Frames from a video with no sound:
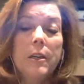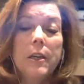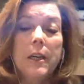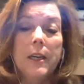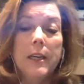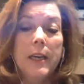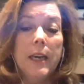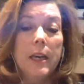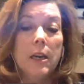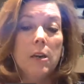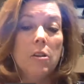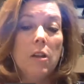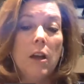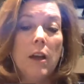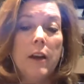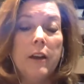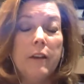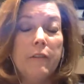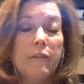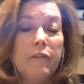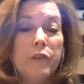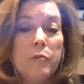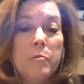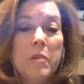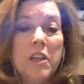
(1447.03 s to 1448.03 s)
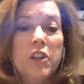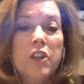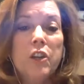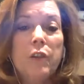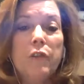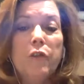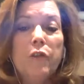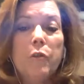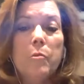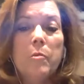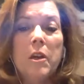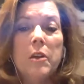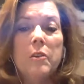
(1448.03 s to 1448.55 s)
I get a lot of information
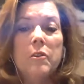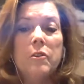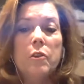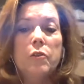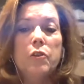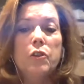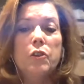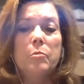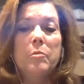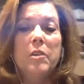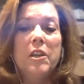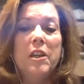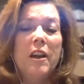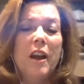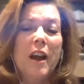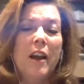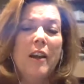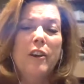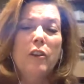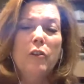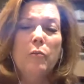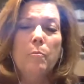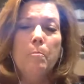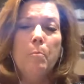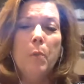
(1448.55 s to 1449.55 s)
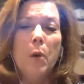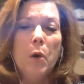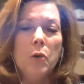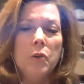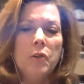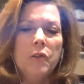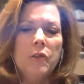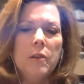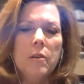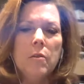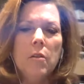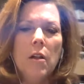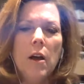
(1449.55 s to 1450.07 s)
from my social media. I don't
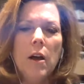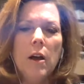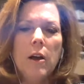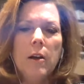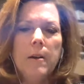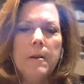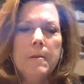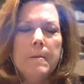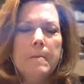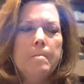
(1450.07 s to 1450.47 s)
post a lot,